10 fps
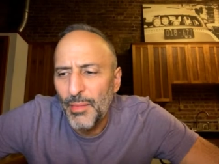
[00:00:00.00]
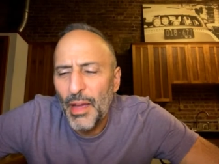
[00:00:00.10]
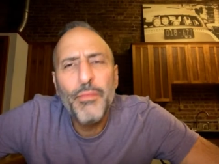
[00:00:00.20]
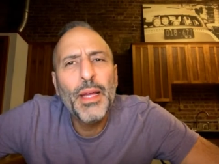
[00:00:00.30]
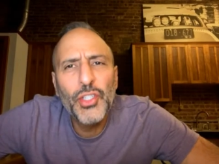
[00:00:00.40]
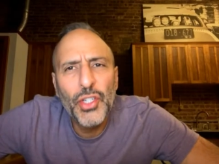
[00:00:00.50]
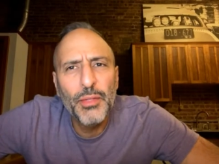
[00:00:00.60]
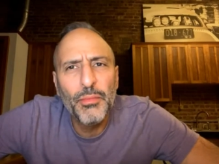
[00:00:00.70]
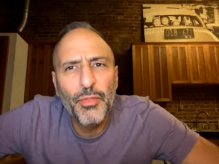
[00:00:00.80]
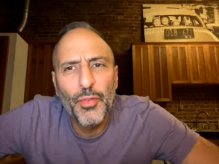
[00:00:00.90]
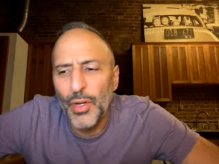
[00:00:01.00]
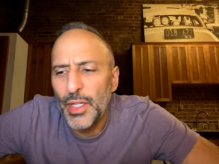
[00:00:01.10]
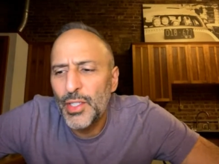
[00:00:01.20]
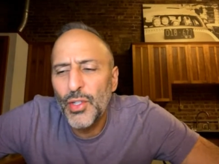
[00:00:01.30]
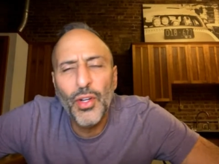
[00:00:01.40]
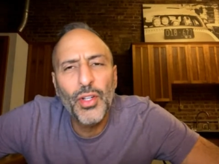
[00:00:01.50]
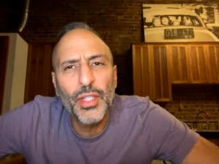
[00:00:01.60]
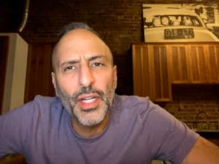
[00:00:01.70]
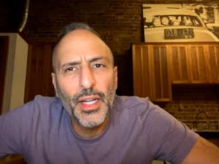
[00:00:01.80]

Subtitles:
I've mentioned him before. It's called